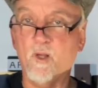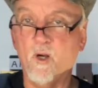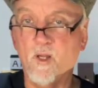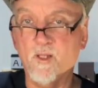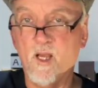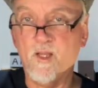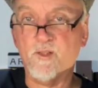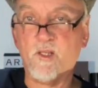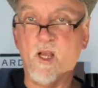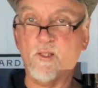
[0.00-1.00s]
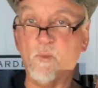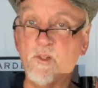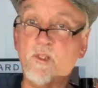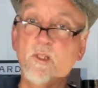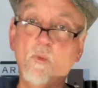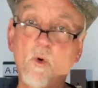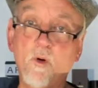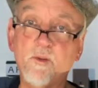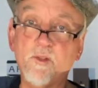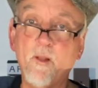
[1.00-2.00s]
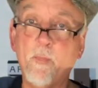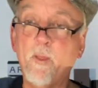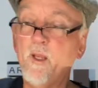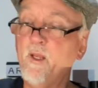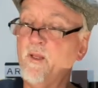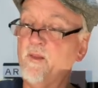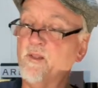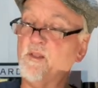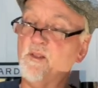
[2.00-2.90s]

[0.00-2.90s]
the Online Scotch Whiskey Awards. This